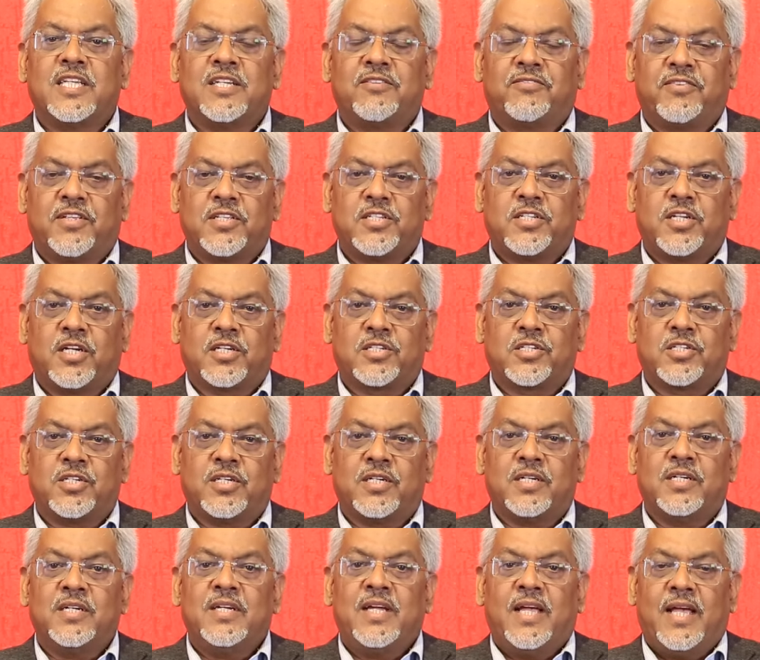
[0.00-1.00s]

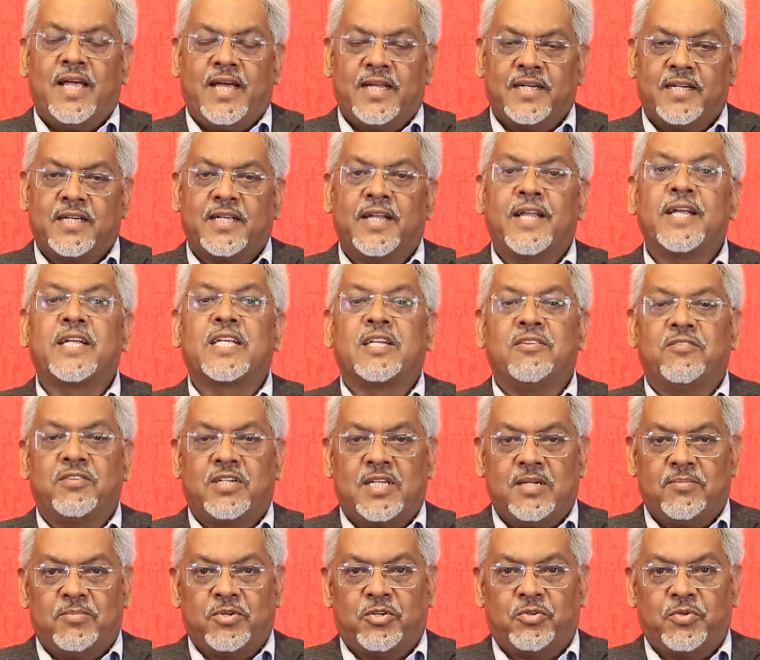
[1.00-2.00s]
infrastructure and
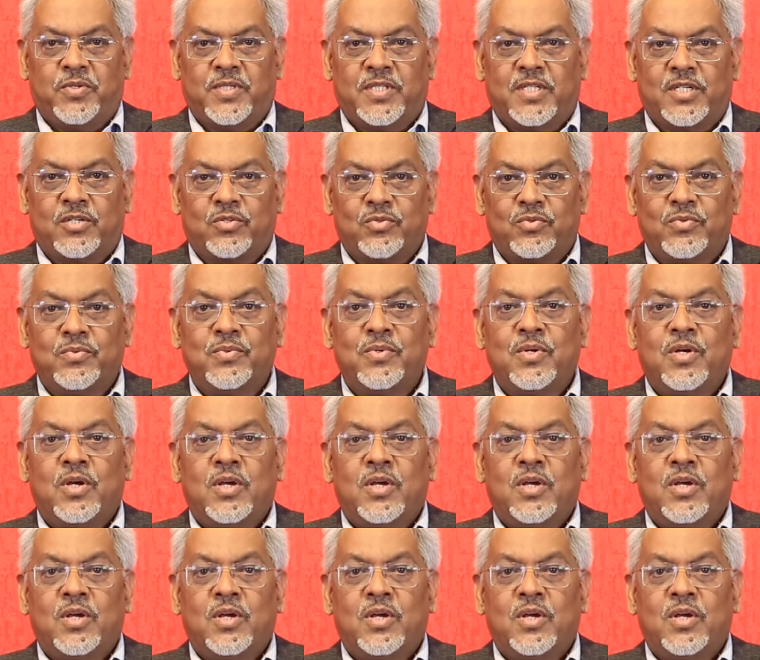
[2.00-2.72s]
connectivity between the two.